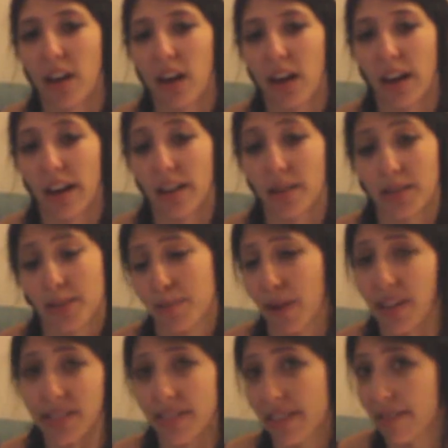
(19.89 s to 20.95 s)
It's
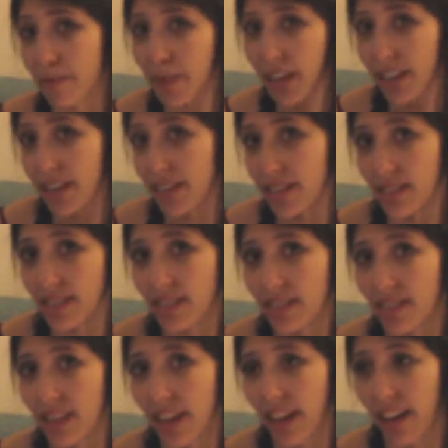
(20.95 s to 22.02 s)
positive because
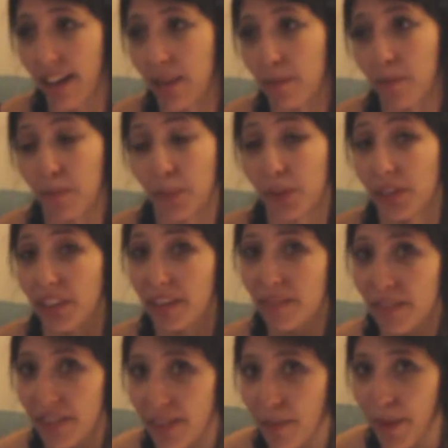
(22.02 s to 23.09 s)
I believe
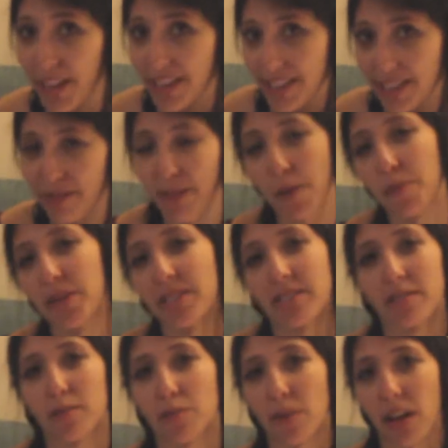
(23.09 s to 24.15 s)
in the basis of
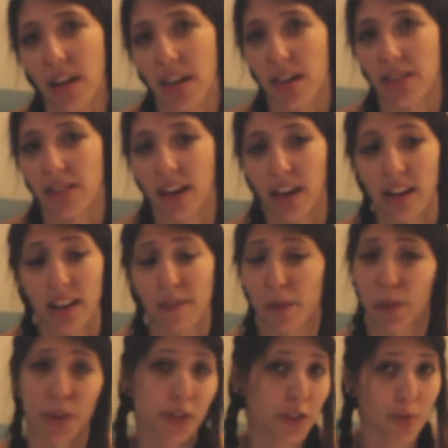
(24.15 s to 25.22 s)
feminism and that
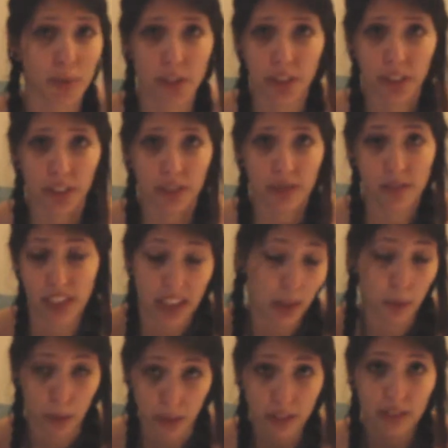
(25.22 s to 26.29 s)
everyone should be
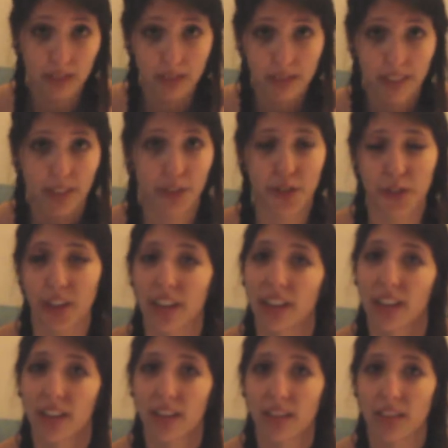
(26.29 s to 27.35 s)
equal and
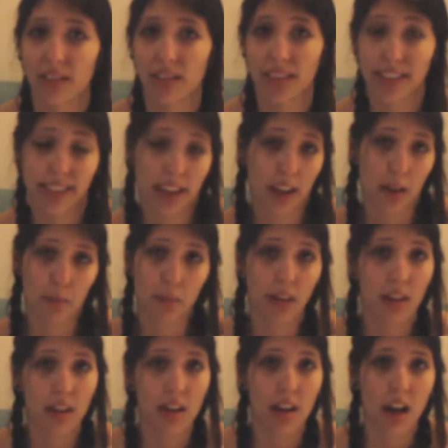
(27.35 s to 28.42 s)
treated the same.
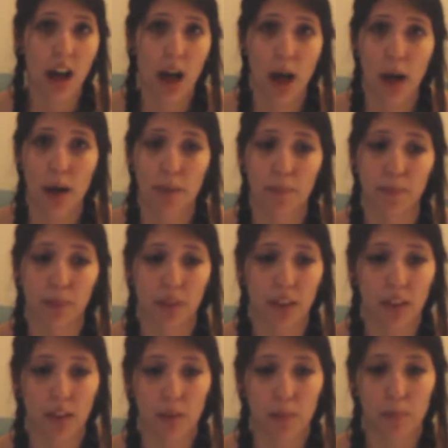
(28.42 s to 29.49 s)

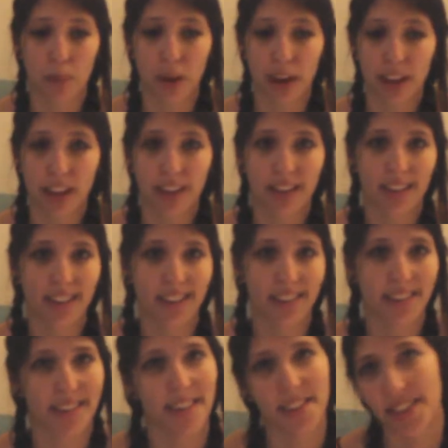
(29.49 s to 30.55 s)
But
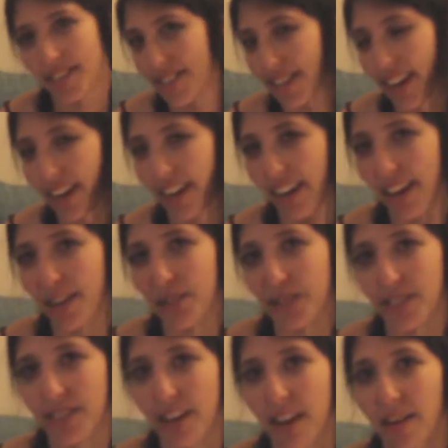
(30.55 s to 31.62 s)
in this day and age,
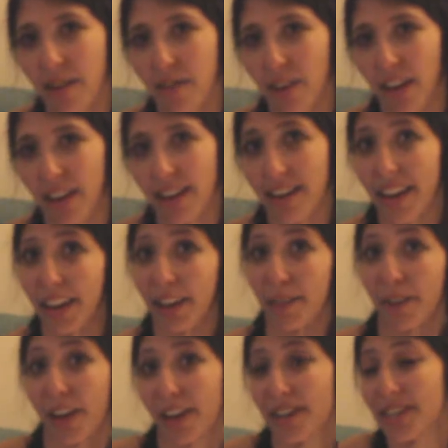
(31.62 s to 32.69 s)
it's kind of had a negative
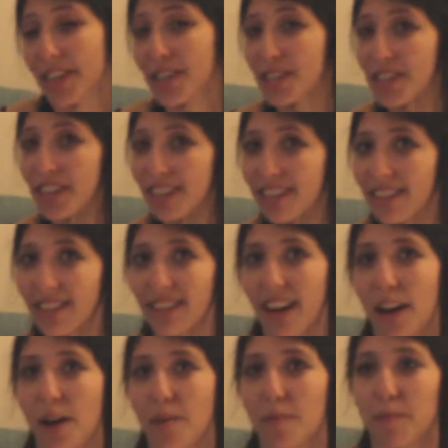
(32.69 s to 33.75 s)
connotation
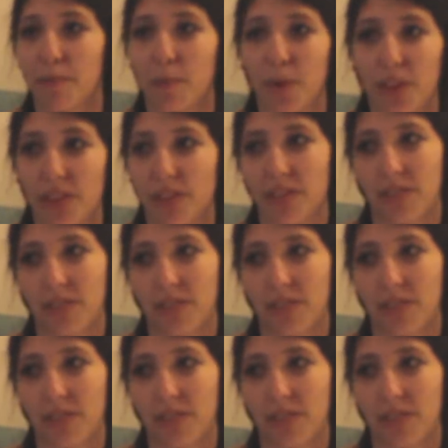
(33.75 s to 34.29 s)
with,